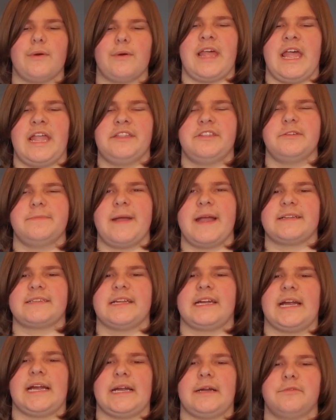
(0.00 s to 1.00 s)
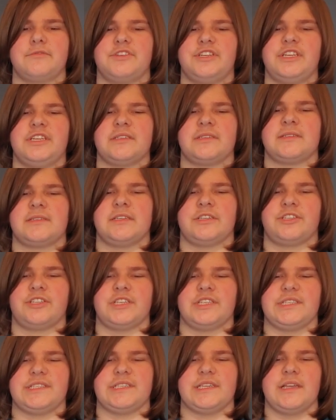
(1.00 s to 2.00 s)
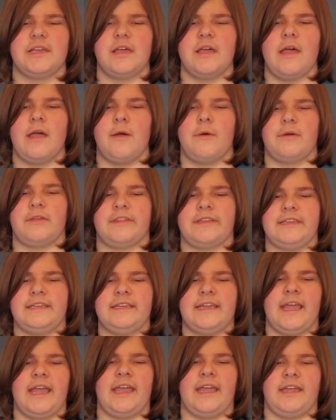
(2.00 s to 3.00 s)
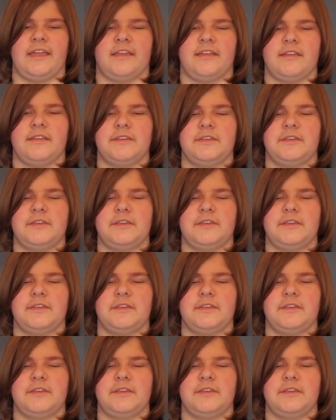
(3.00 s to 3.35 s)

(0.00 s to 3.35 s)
Antibacterium aerogenes dishes with EA.